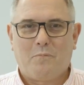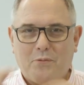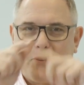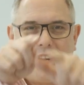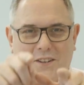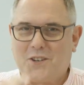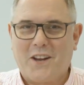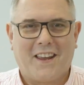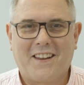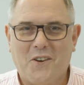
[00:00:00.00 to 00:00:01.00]

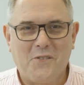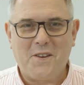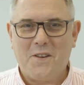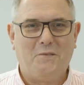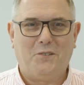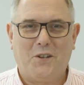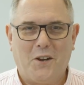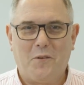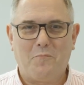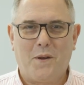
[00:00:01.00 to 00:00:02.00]
preaching on
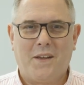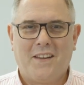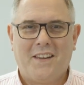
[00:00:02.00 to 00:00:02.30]
YouTube,